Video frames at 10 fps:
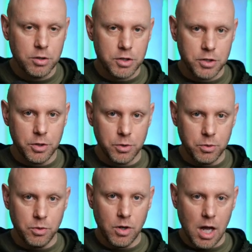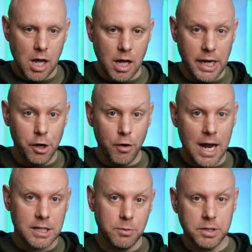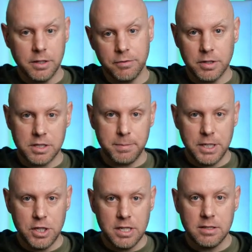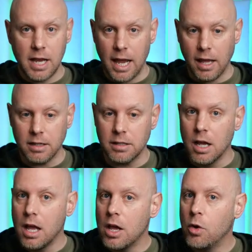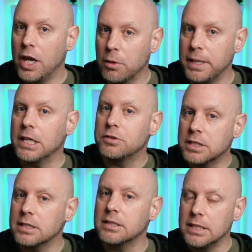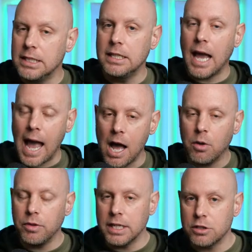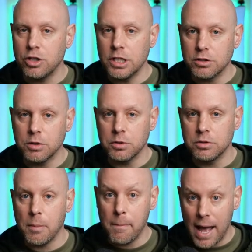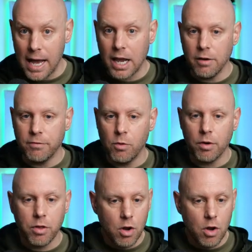to interacting with different species, and it'll be interesting to see how the exchange goes back and forth.